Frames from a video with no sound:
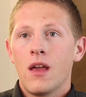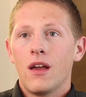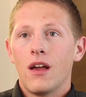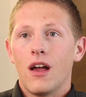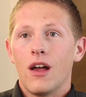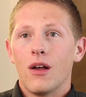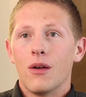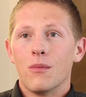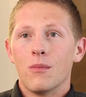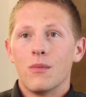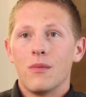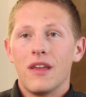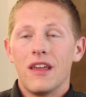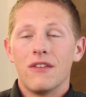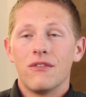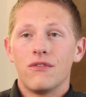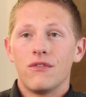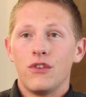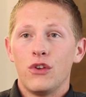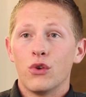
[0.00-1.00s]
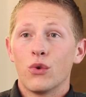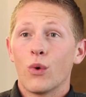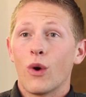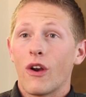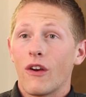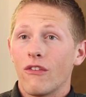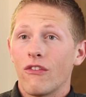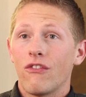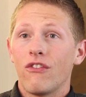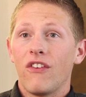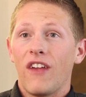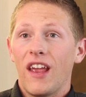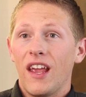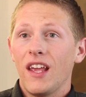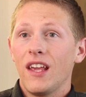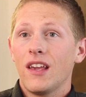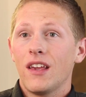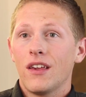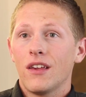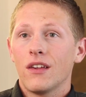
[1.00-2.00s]
If you are
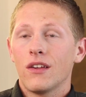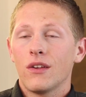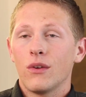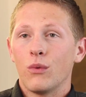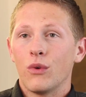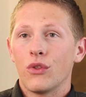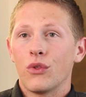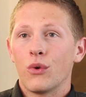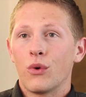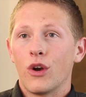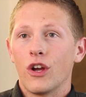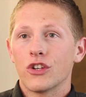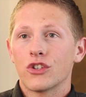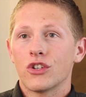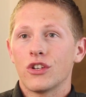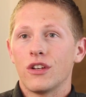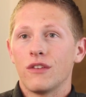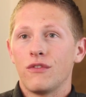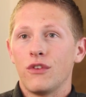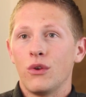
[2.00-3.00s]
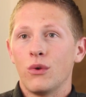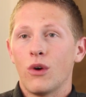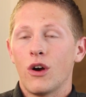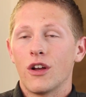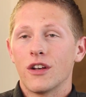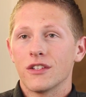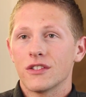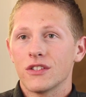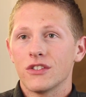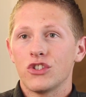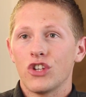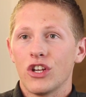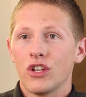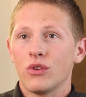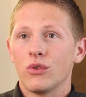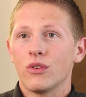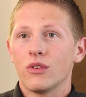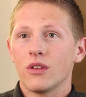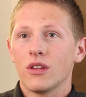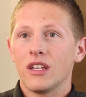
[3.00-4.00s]
fake with a Russian, if you honestly,
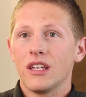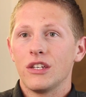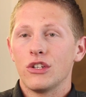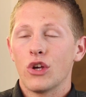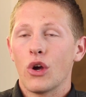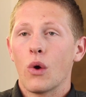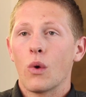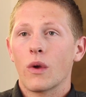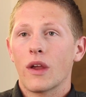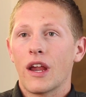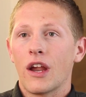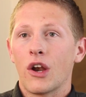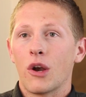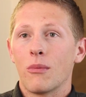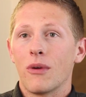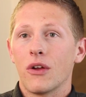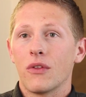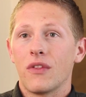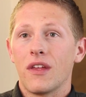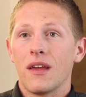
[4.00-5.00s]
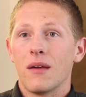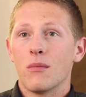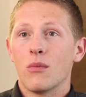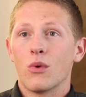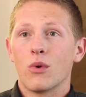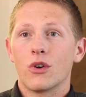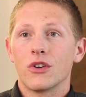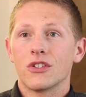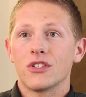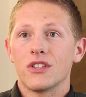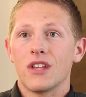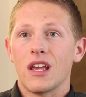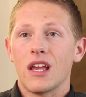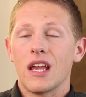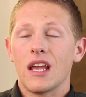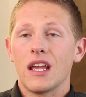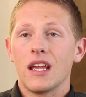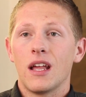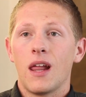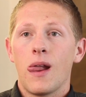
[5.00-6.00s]
genuinely don't care about them, or
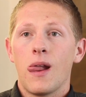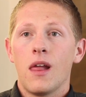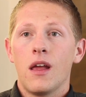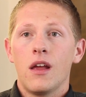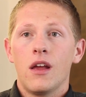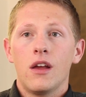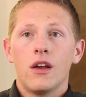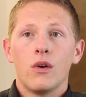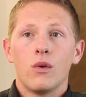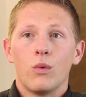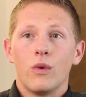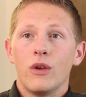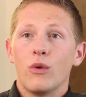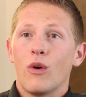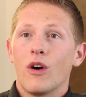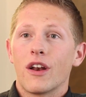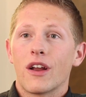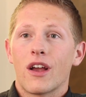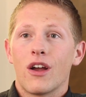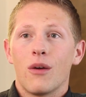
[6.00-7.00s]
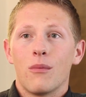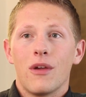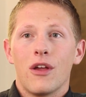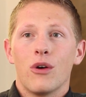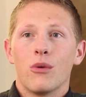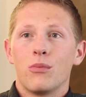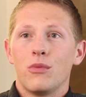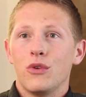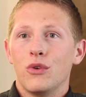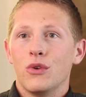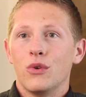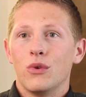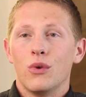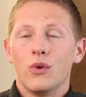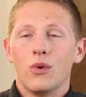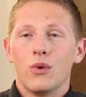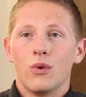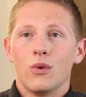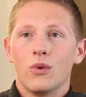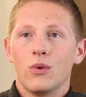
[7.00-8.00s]
say, "We want to come help
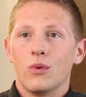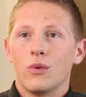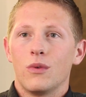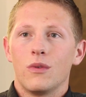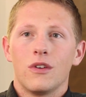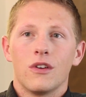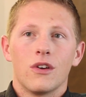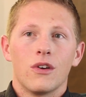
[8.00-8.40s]
you